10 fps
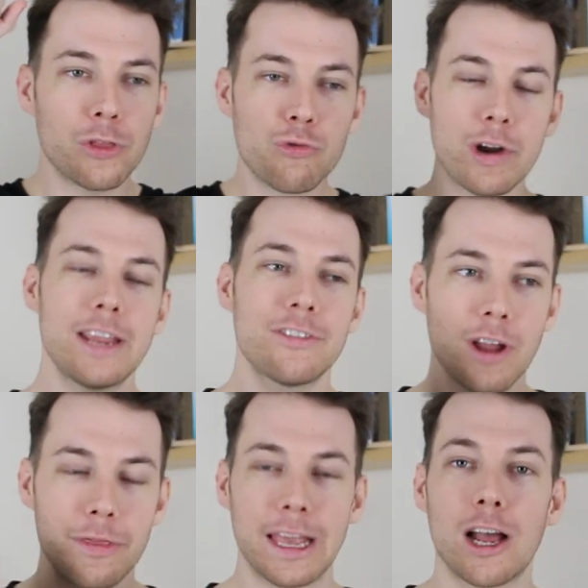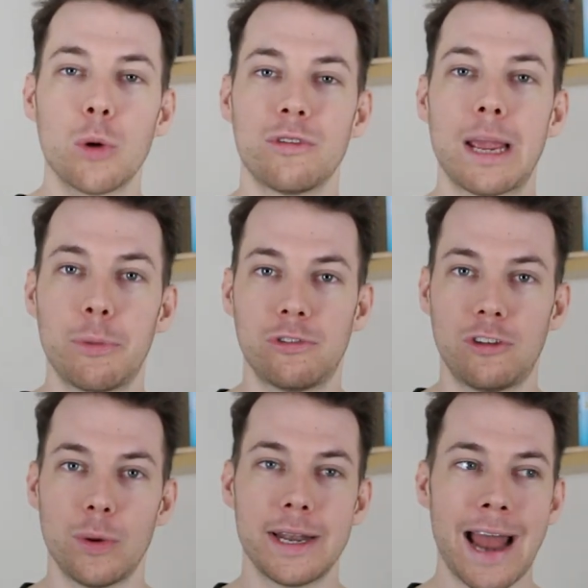but the reason I think I was able to
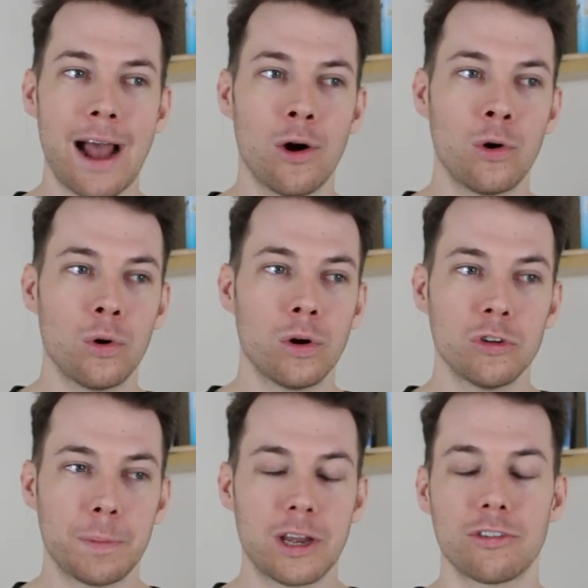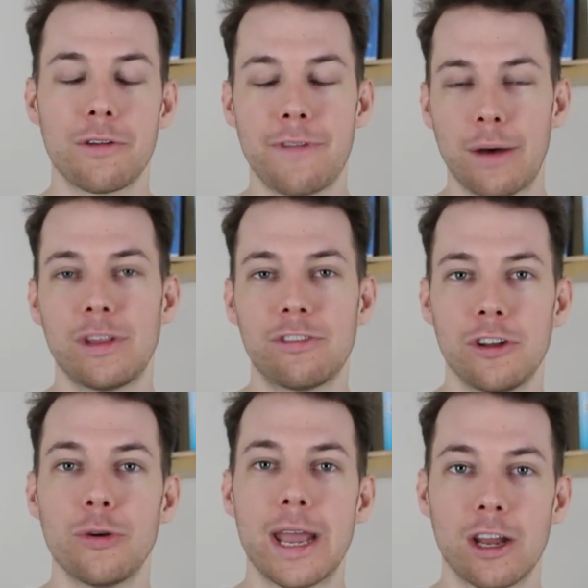do it now was because I found this
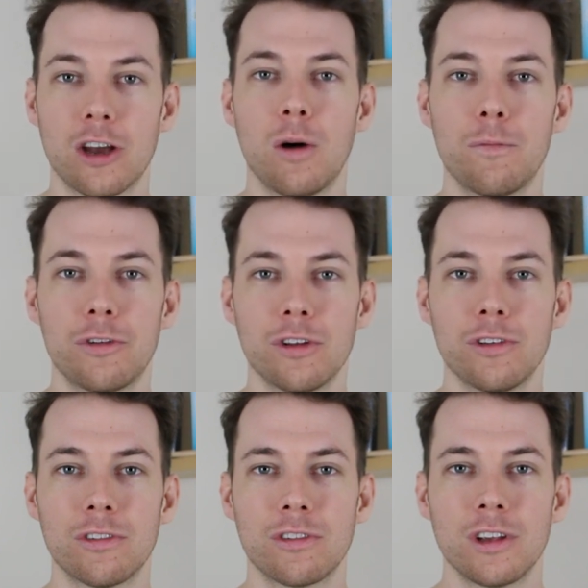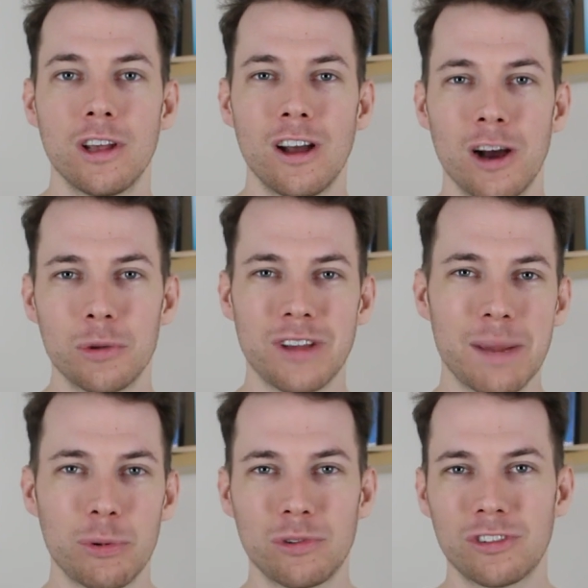new inner confidence. I was
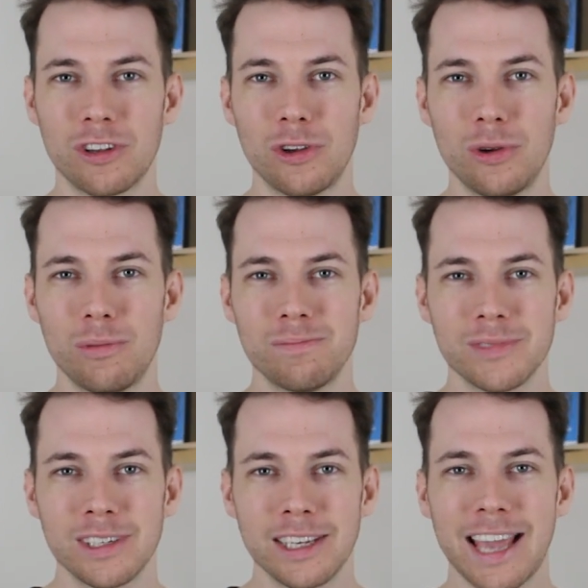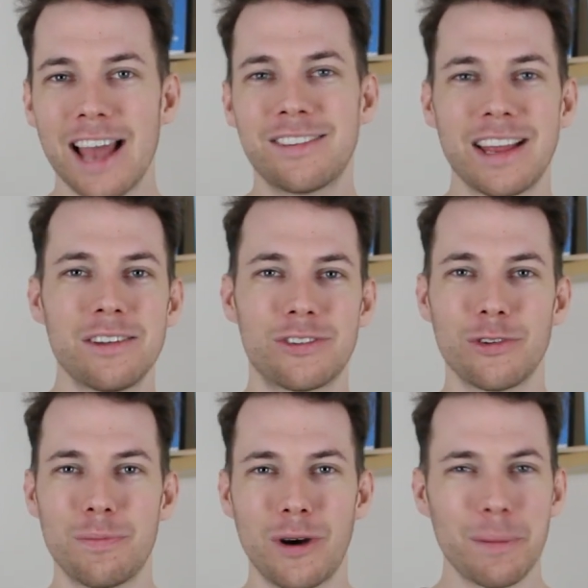able to get a sense
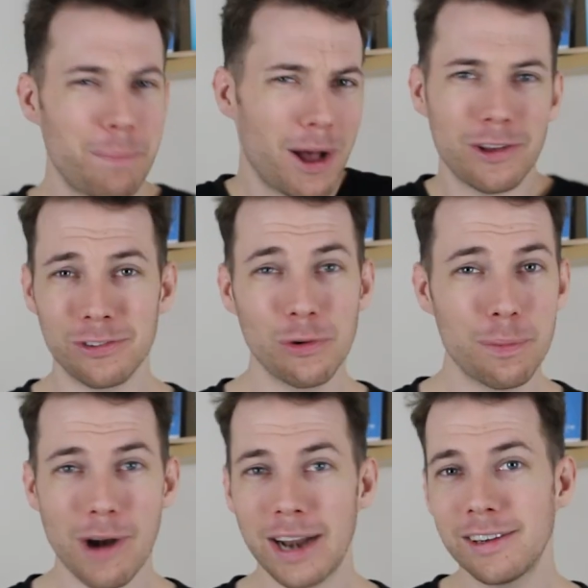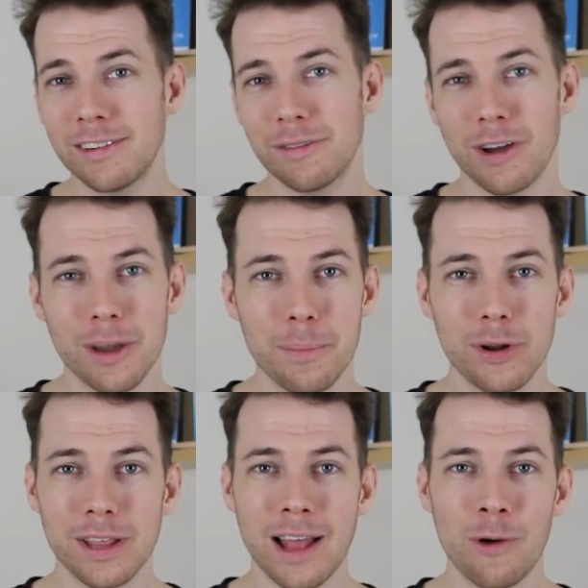of my personal brand, if I can
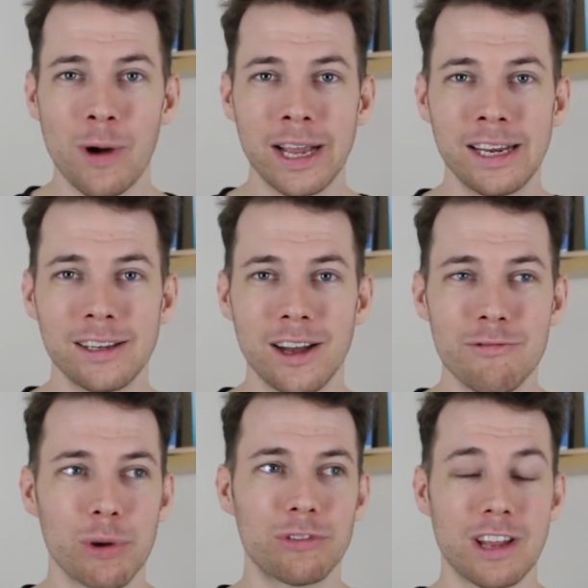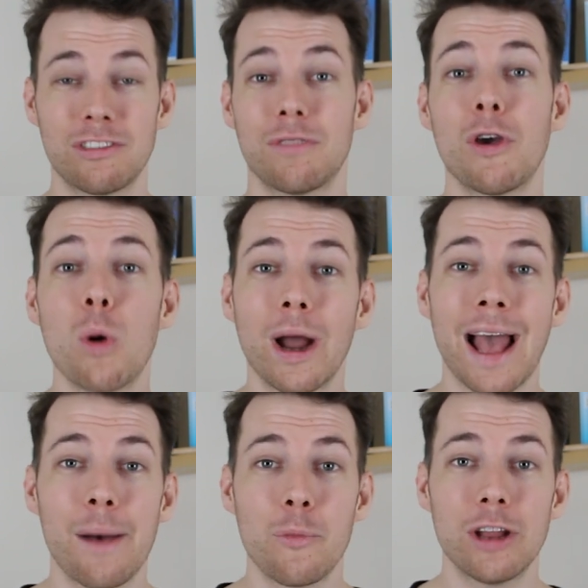put it that way, a real sense of who I
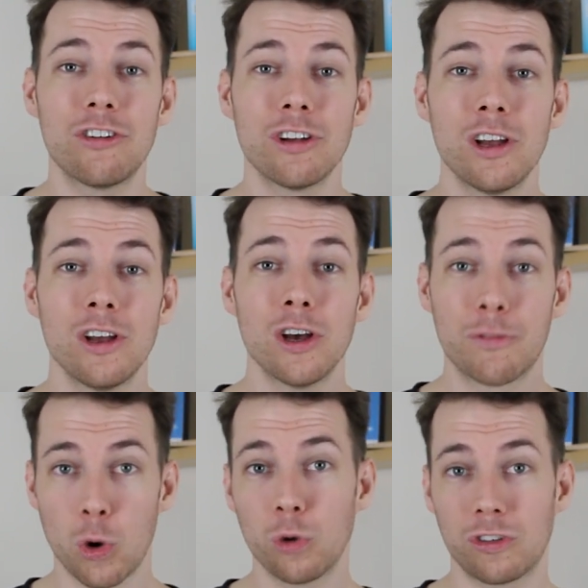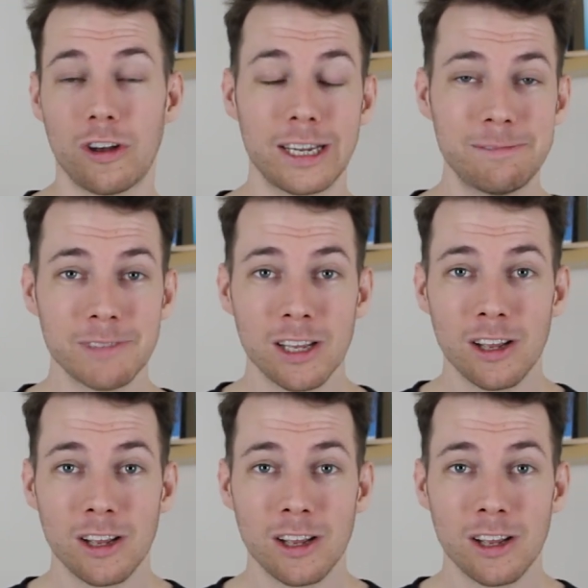am, which of course I